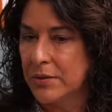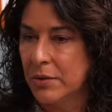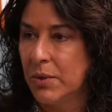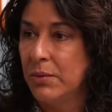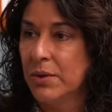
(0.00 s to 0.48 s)

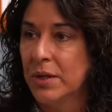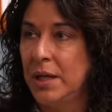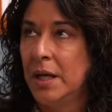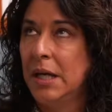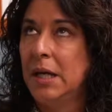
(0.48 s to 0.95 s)
So we
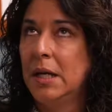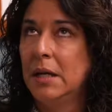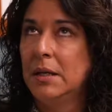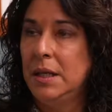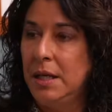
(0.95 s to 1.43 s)
really
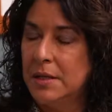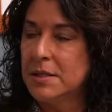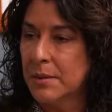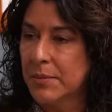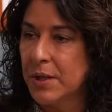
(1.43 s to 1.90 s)
needed
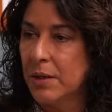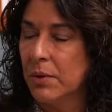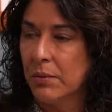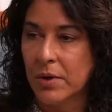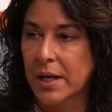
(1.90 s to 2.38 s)
something that
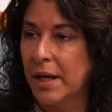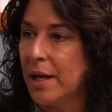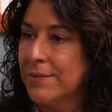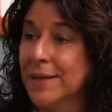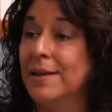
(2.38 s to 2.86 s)
we weren't going to
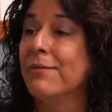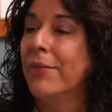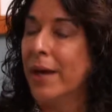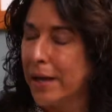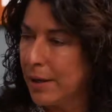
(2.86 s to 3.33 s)
have to
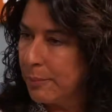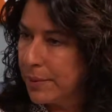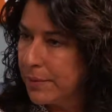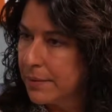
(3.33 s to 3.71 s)
give that up,